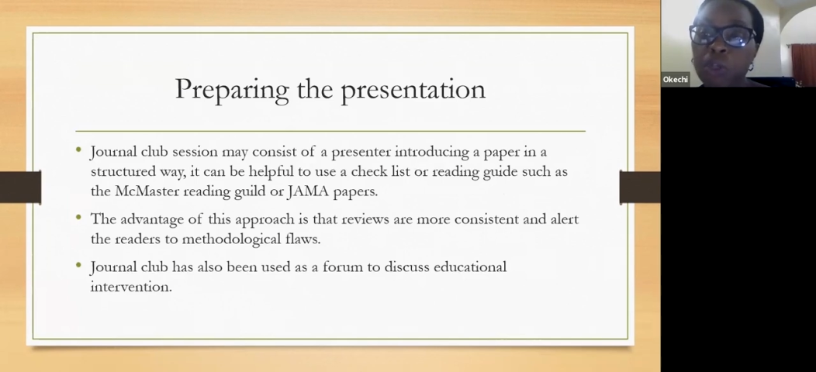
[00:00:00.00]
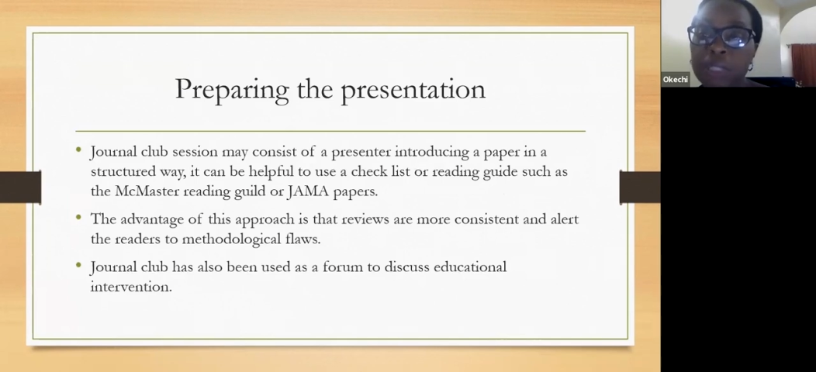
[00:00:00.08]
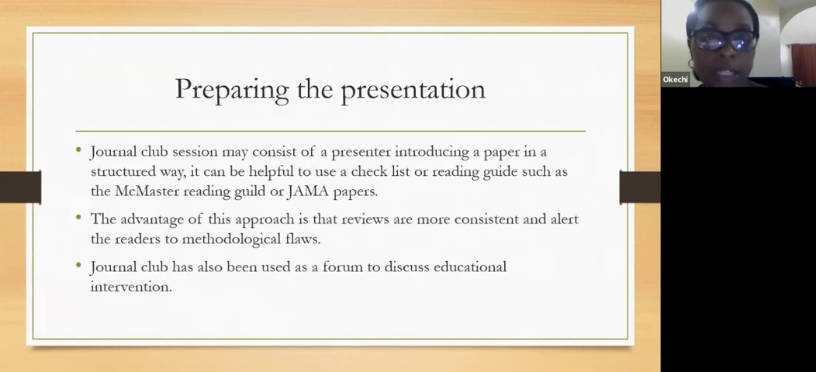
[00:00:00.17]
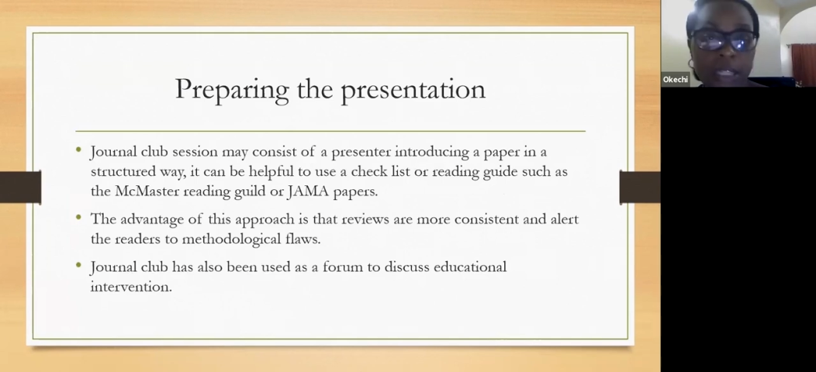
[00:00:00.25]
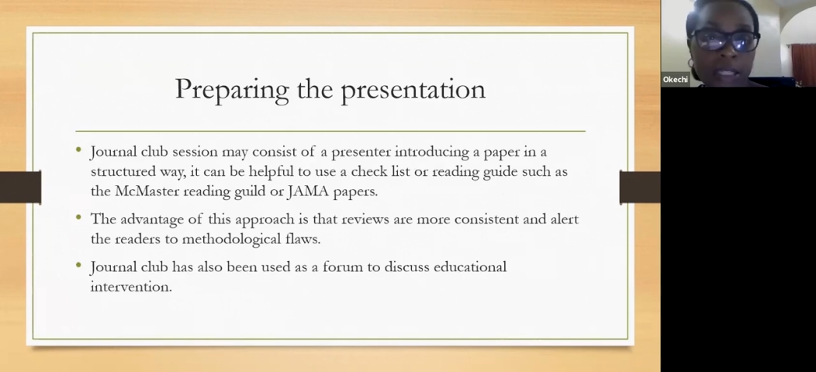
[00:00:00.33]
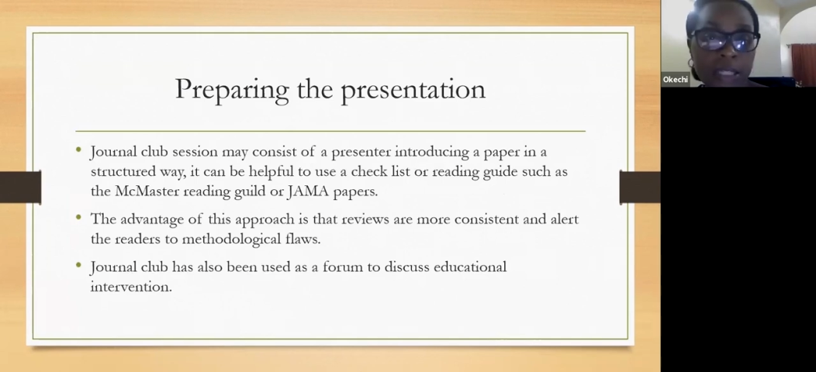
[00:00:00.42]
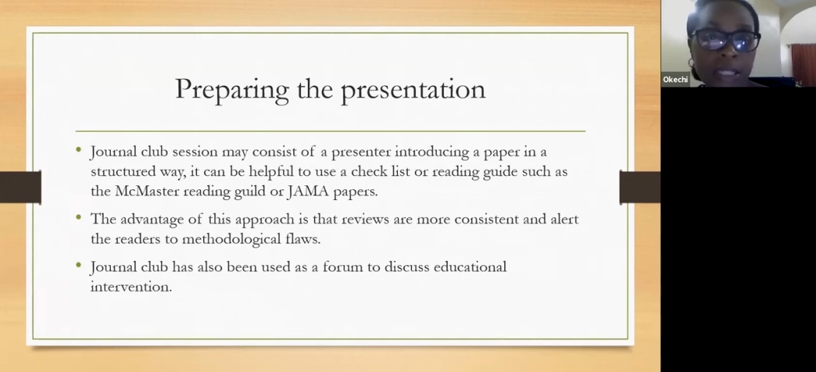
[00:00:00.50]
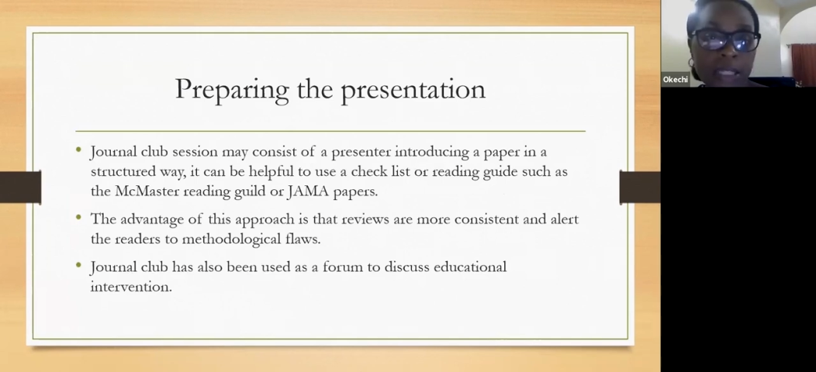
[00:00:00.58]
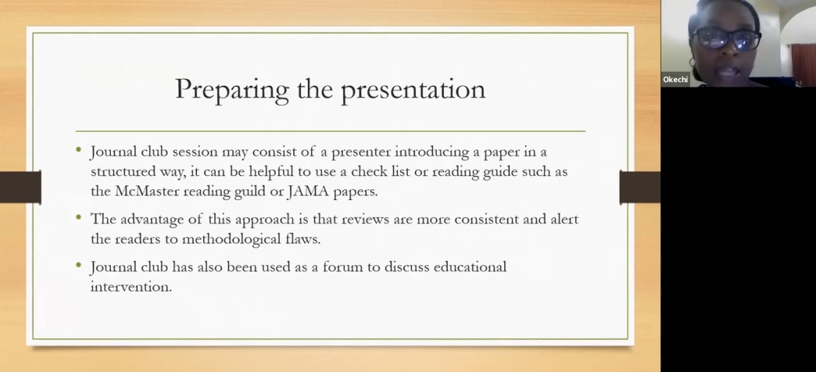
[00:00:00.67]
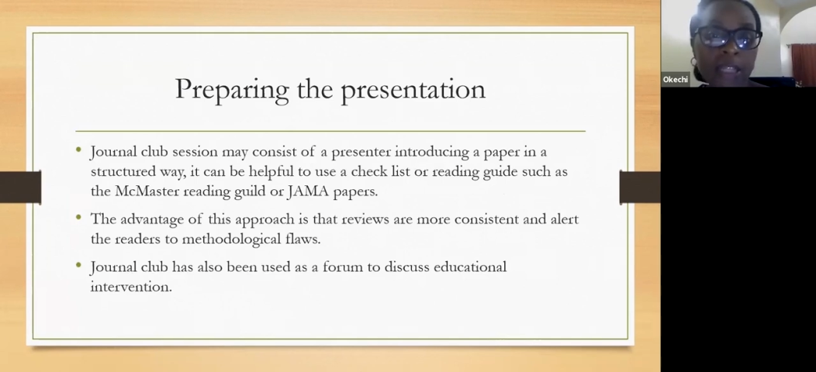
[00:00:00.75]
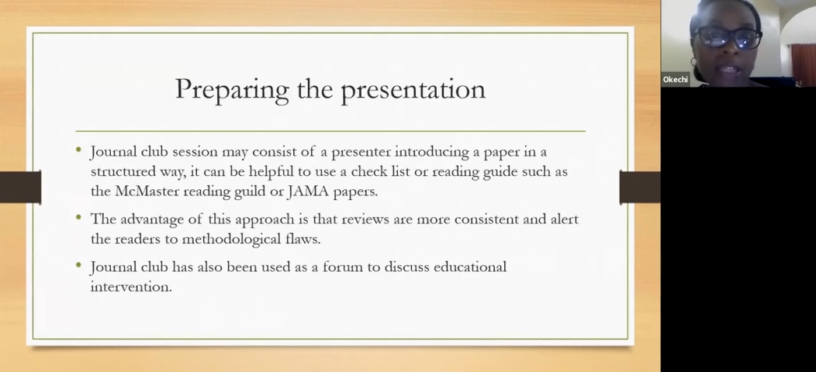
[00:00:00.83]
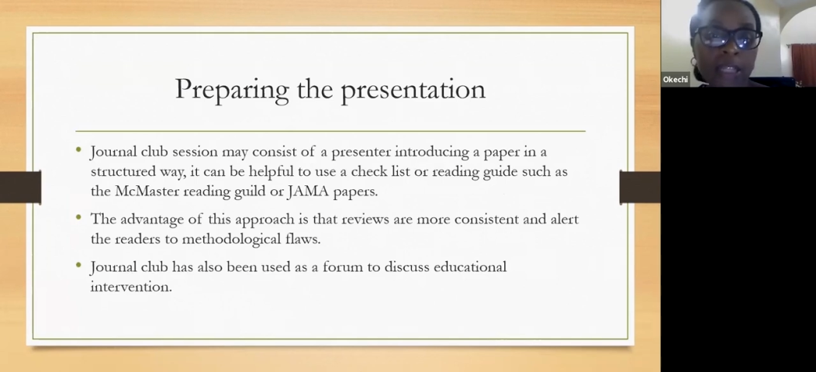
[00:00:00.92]

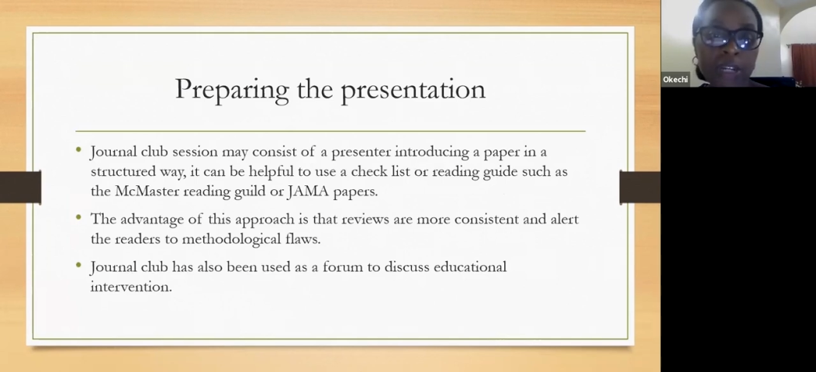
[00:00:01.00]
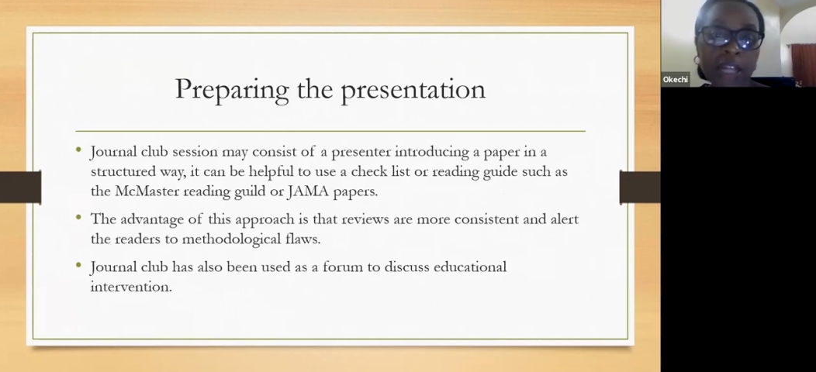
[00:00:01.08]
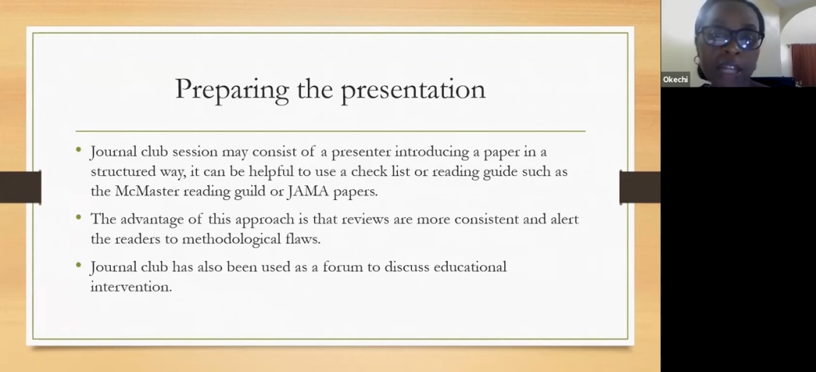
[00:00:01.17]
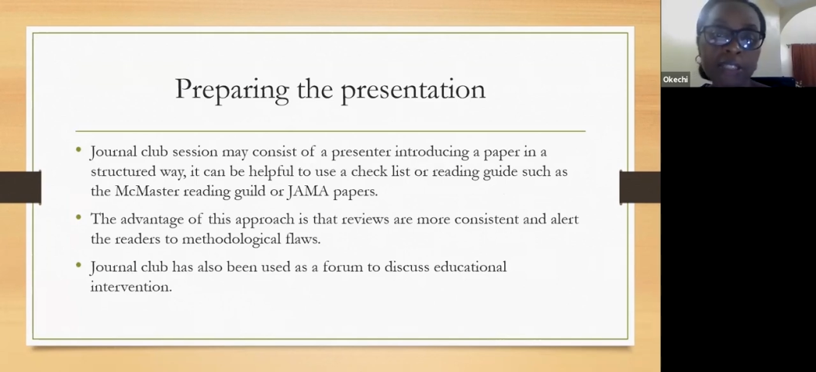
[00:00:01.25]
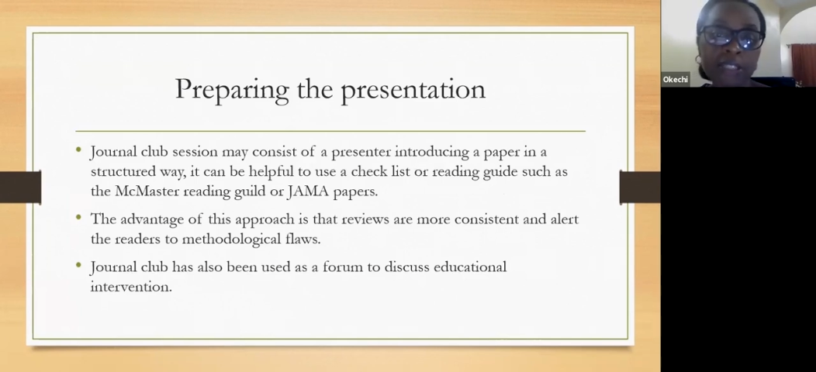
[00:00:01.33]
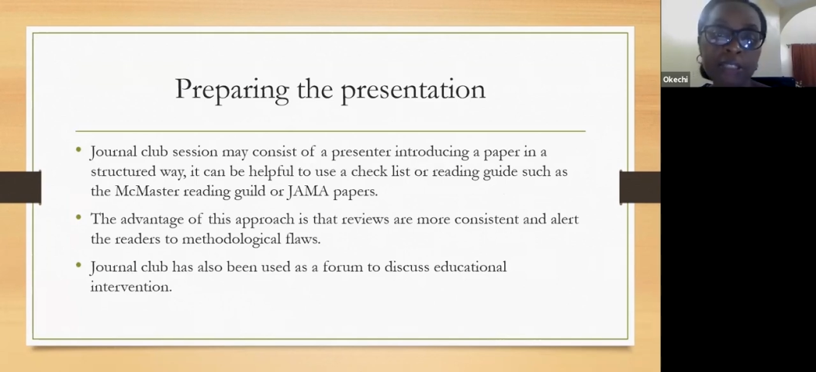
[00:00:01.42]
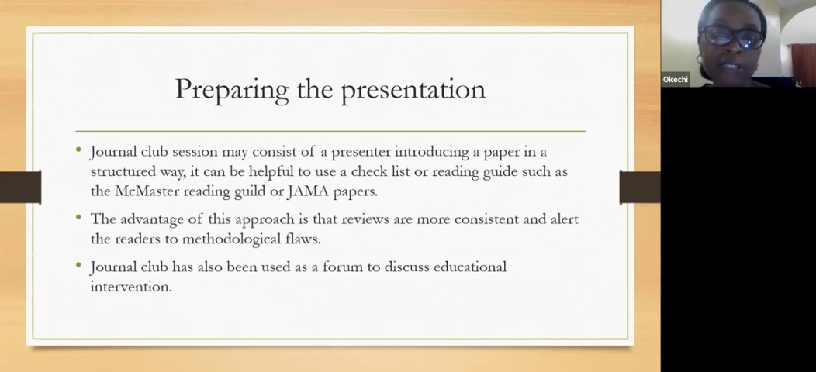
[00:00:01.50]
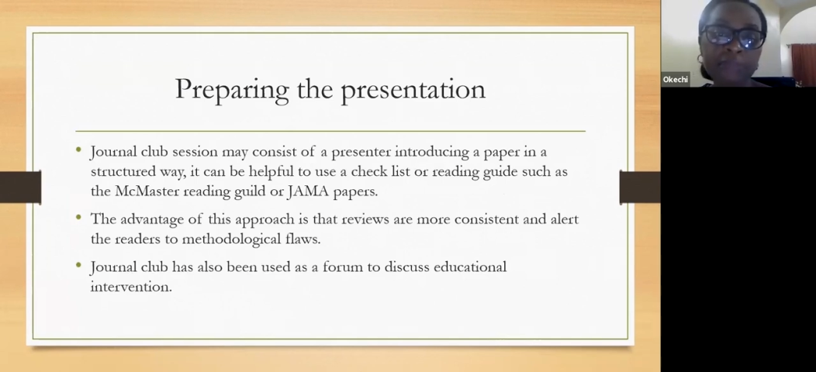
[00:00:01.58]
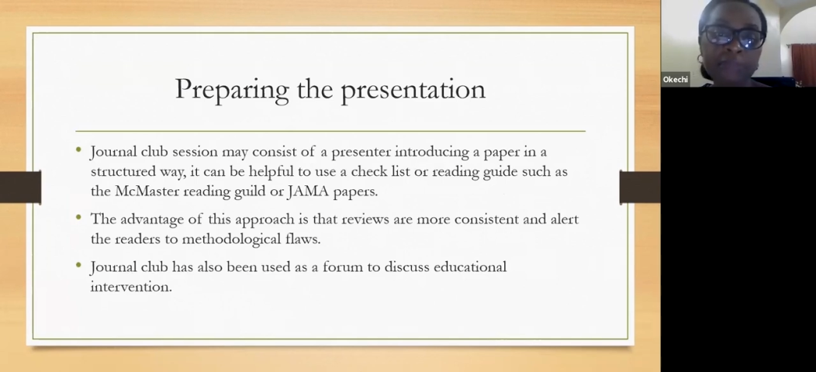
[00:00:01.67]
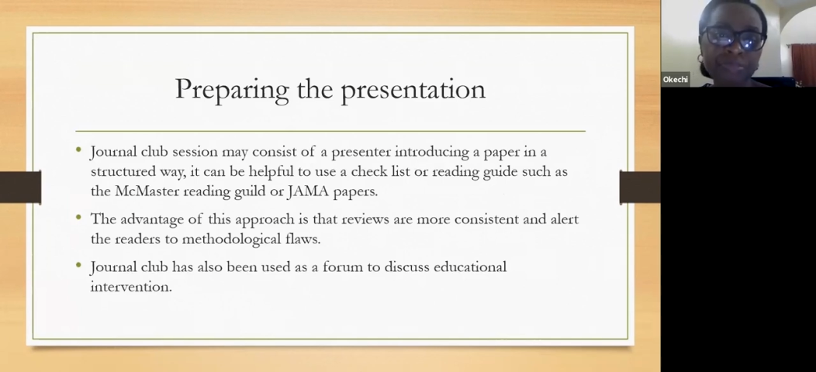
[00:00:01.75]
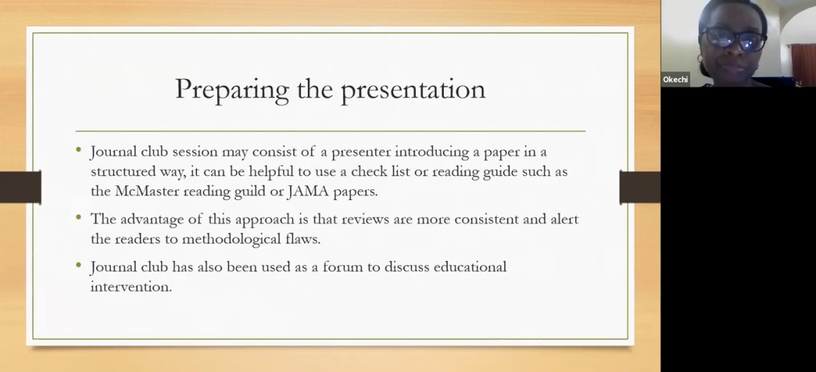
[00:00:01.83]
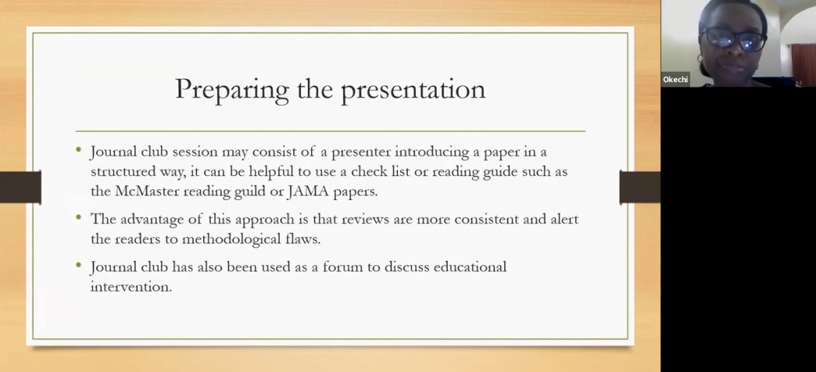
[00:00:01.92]
consistent and the readers